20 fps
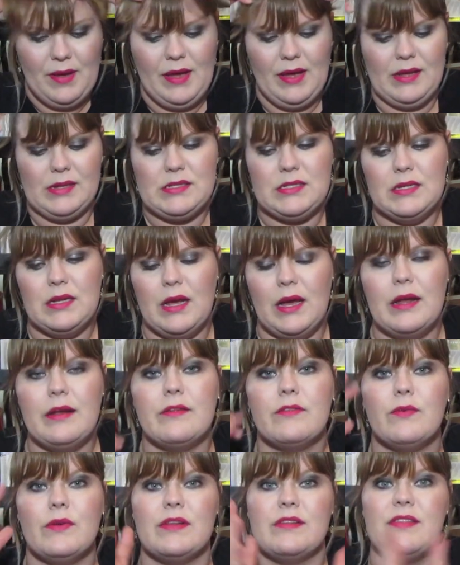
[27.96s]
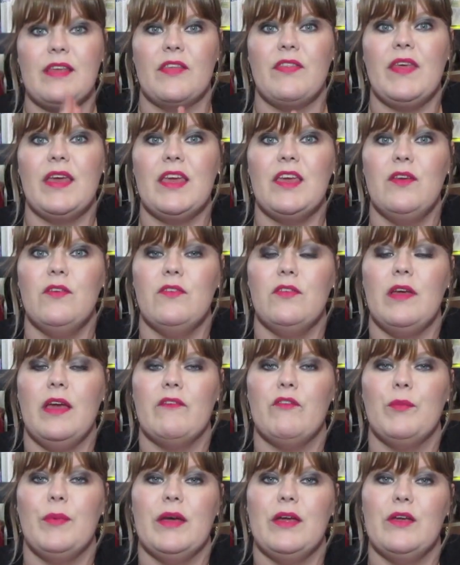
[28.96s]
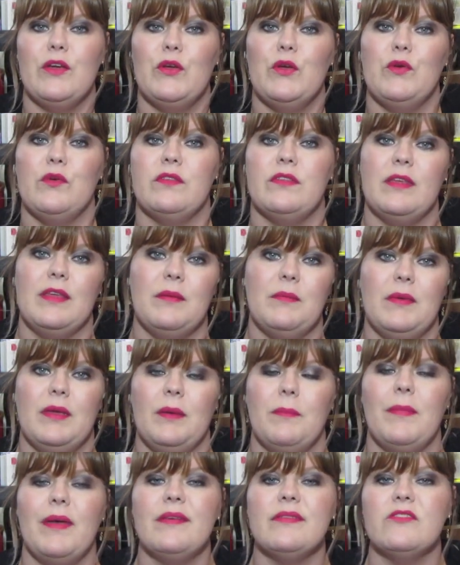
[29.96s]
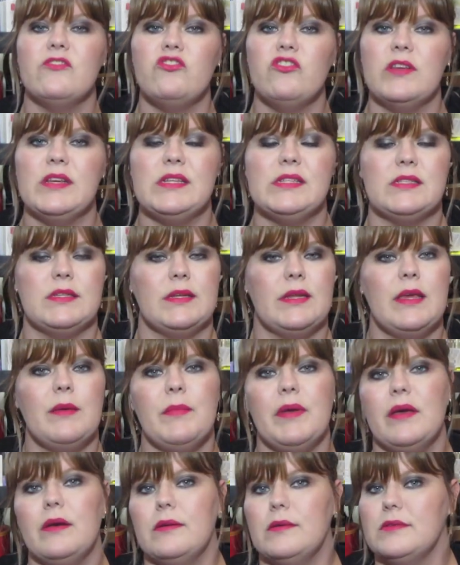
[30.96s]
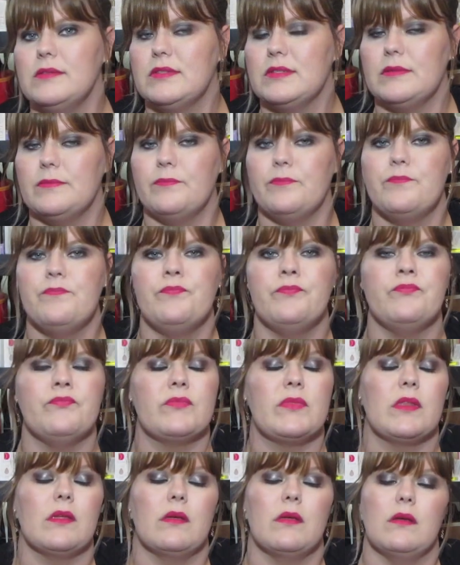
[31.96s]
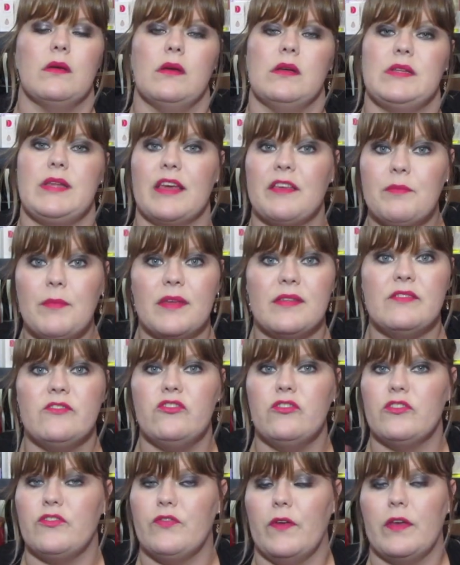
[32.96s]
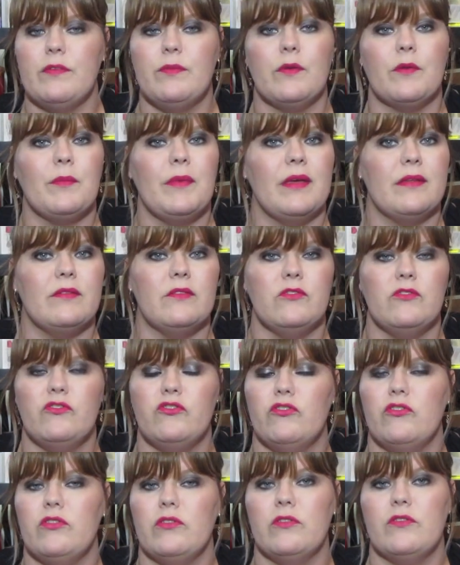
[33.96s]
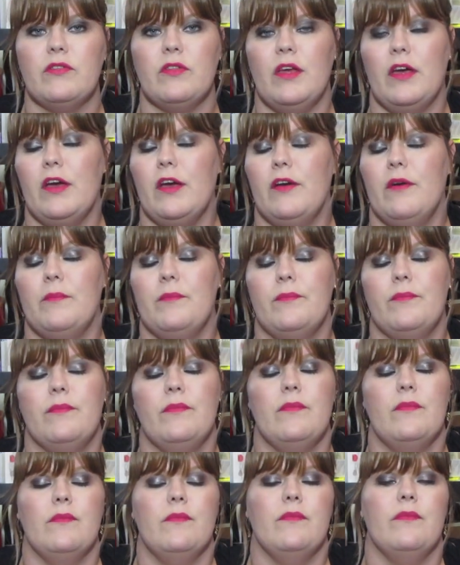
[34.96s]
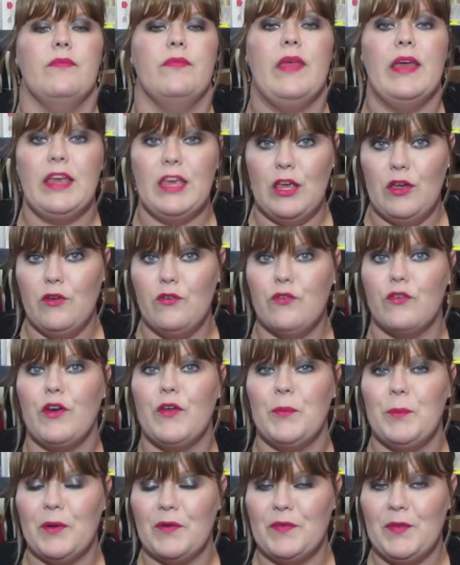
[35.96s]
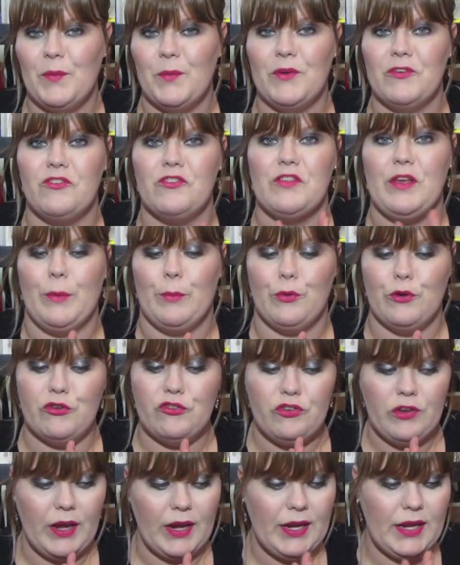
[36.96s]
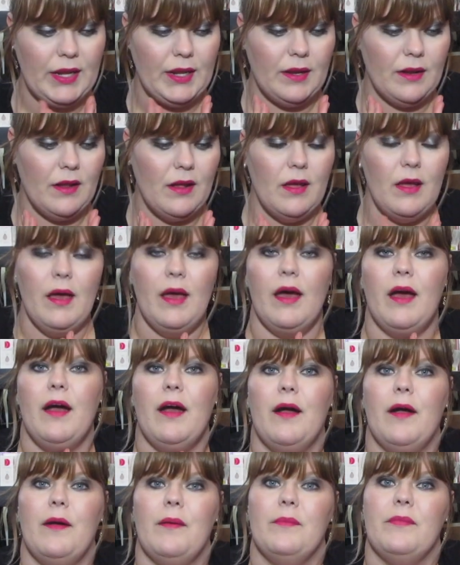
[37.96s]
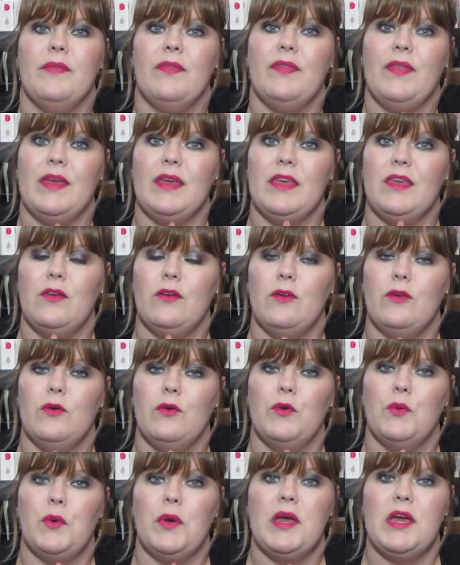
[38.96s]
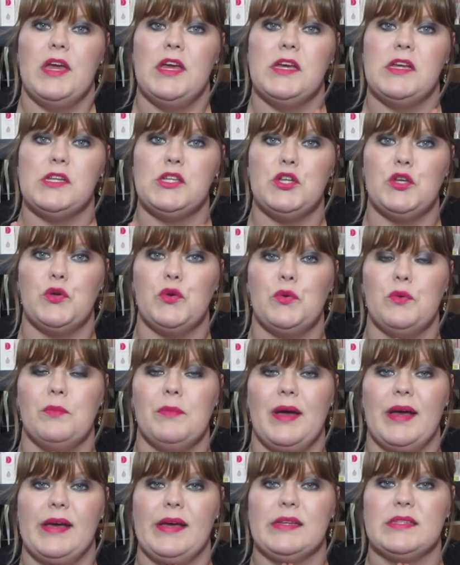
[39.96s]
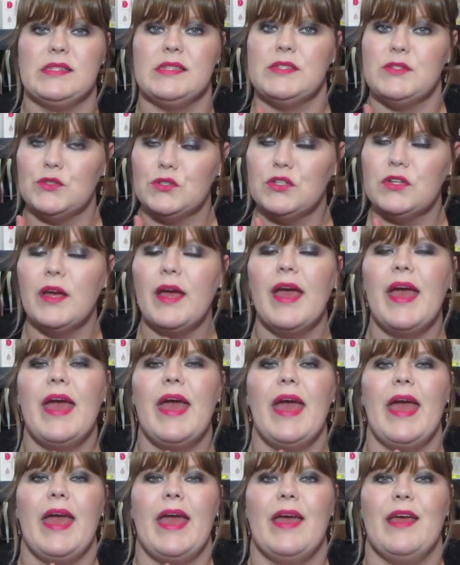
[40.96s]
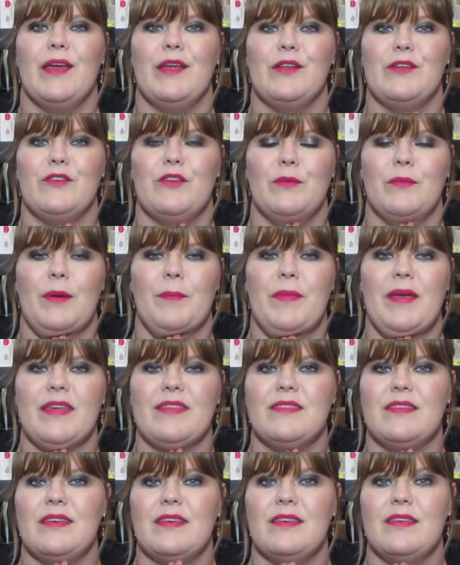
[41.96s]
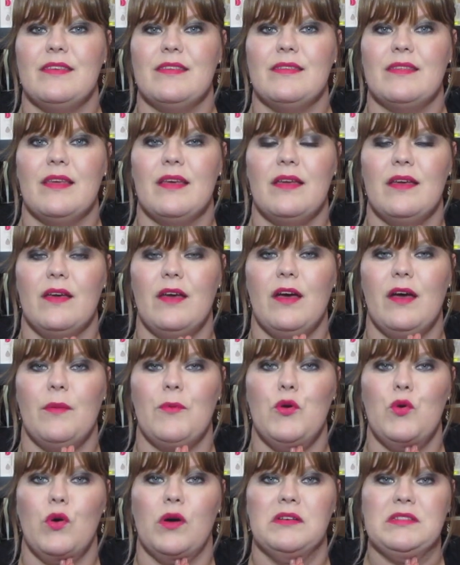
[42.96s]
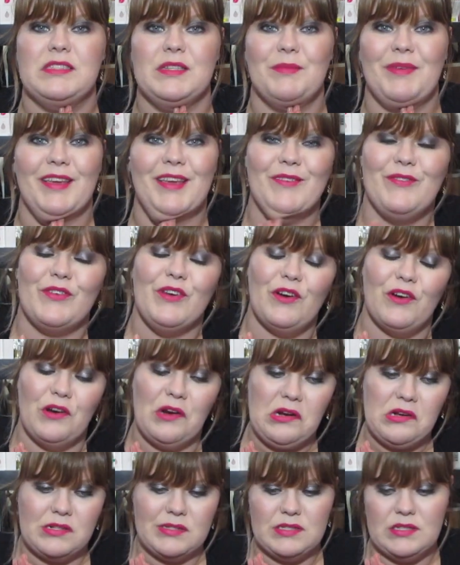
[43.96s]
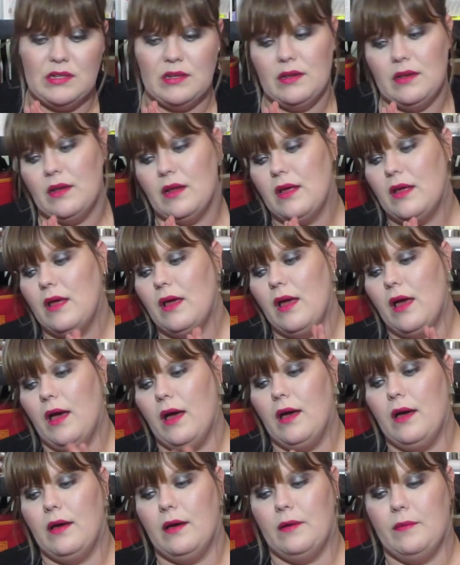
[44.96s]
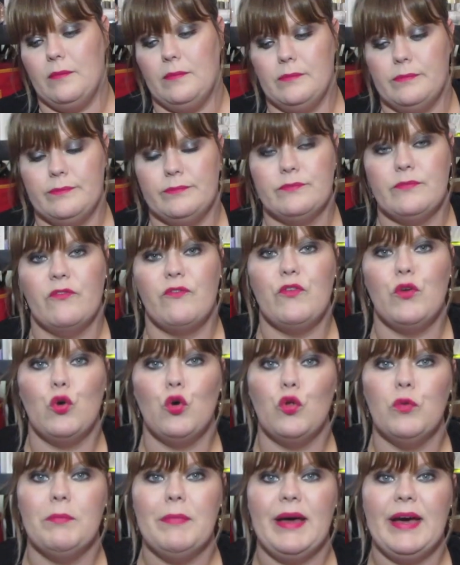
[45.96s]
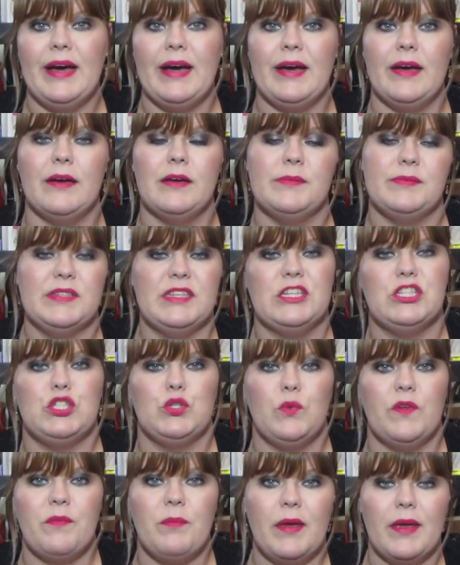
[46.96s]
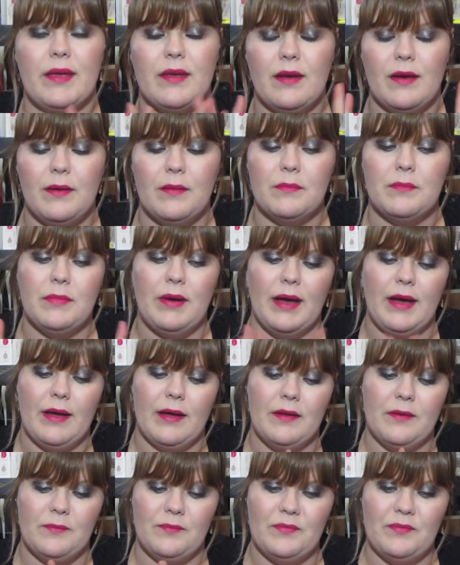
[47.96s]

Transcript: but I just want to say thank you to everybody who sent me messages and emails and text messages, Facebook messengers. Um, thank you for all the birthday wishes. I appreciate it. Um, thank you to my sister and to my besties um, who all sent me gift cards and um, fueled my obsession with makeup by